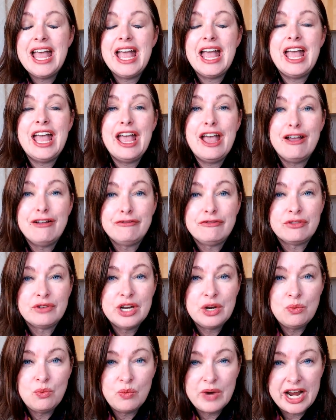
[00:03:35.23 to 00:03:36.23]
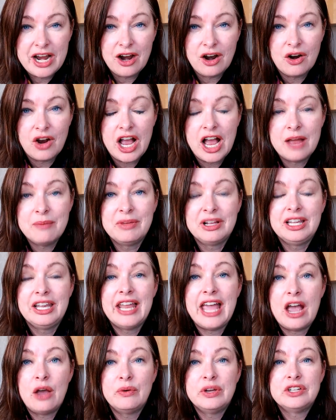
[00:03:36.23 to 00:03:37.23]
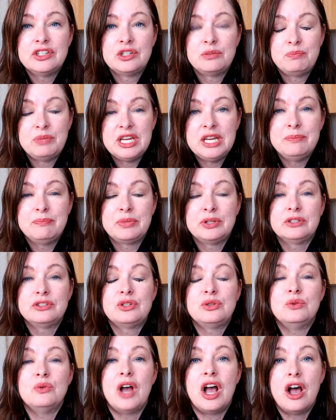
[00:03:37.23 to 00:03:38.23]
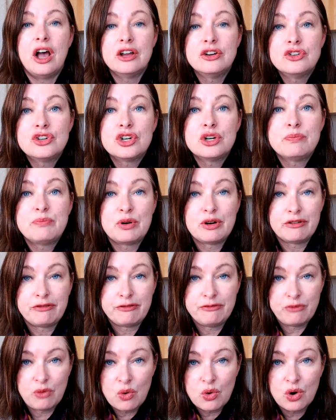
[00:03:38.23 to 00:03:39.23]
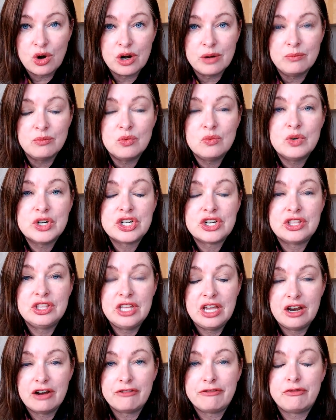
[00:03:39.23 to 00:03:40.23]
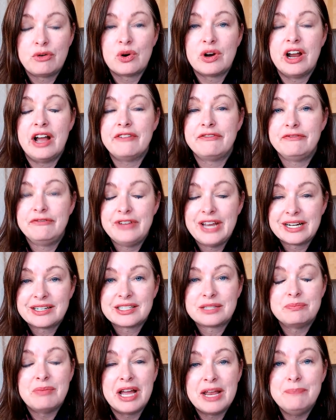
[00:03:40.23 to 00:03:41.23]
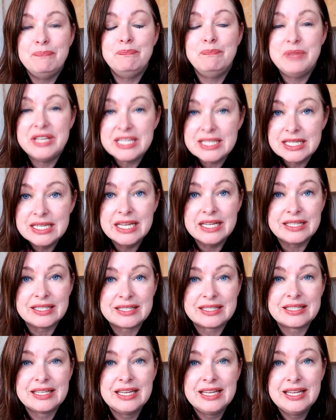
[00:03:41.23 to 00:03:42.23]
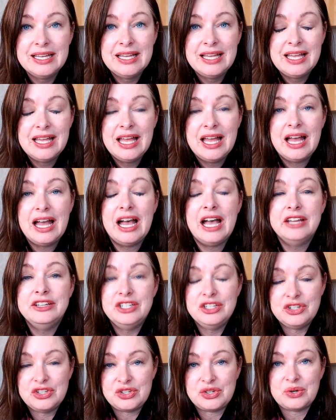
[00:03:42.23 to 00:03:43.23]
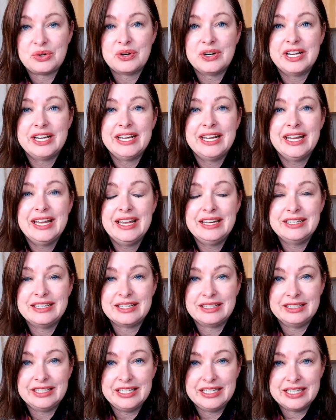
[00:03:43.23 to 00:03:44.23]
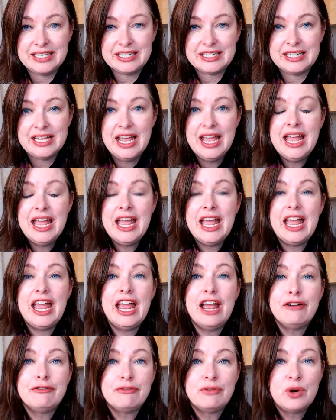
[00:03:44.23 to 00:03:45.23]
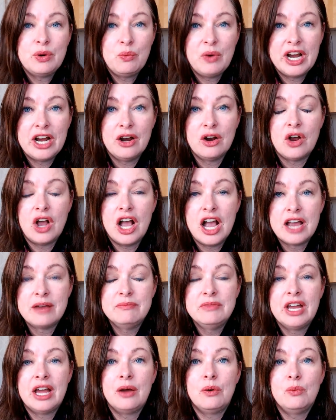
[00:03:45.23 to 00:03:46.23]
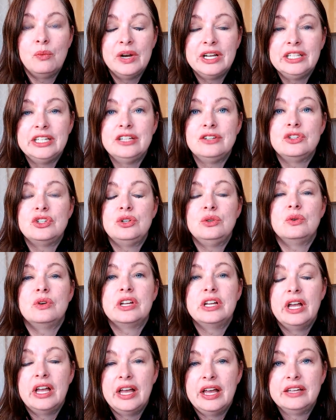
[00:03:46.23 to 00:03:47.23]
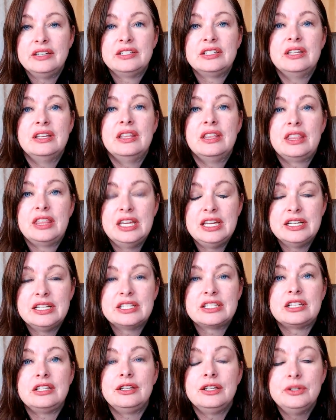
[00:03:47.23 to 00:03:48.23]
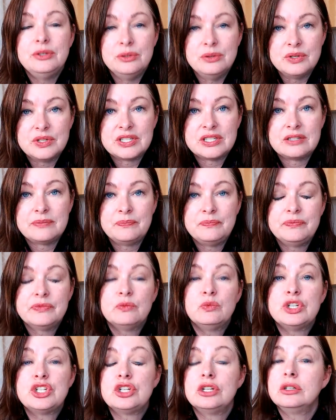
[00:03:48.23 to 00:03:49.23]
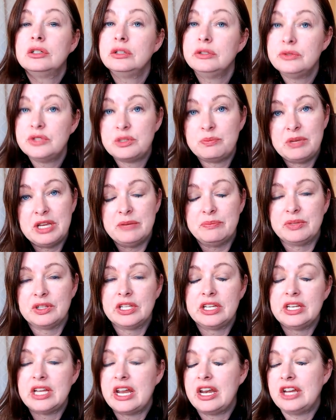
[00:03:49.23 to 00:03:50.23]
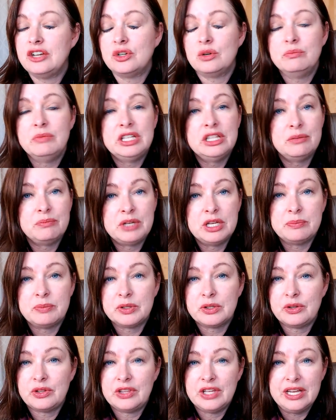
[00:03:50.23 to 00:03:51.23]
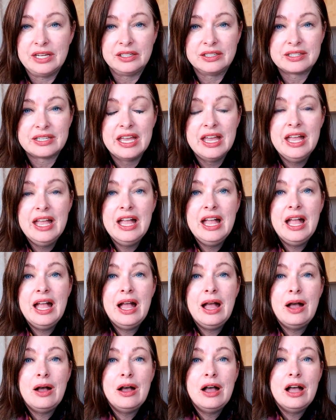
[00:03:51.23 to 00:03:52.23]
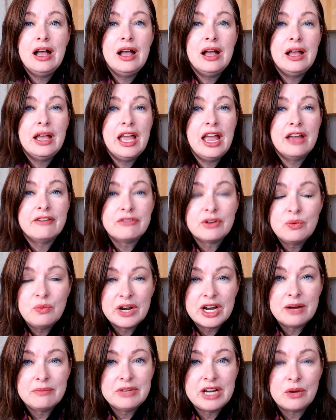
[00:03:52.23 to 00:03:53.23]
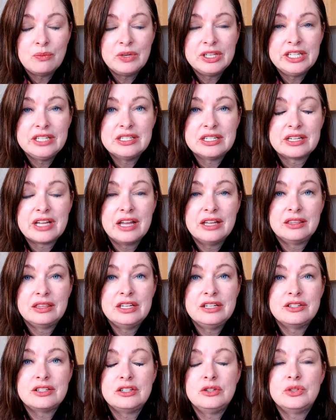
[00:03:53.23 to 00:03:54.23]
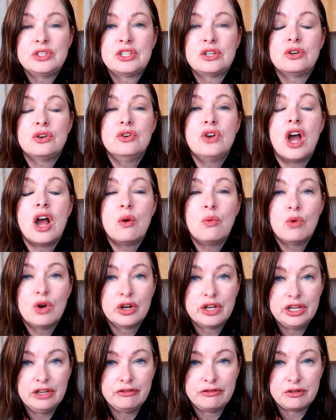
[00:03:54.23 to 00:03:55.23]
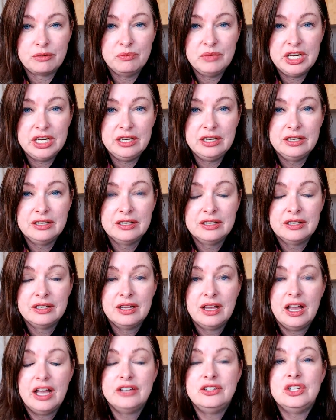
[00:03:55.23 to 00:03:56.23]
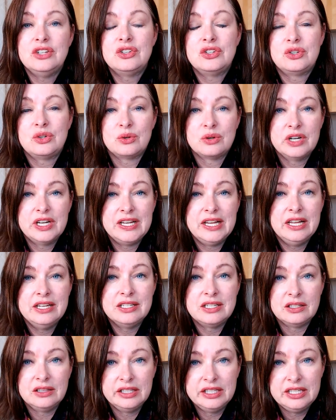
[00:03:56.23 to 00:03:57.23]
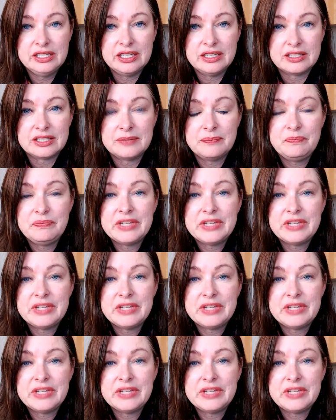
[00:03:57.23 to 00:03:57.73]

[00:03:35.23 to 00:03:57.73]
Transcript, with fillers: Everywhere I'm allowing people to underperform, which therefore affects my business, I destroy and delete it. Everywhere I'm not willing to cut things loose, which includes people, and I don't mean that people are things. Everywhere I'm not willing to cut things loose that are not working for me, I destroy and delete it.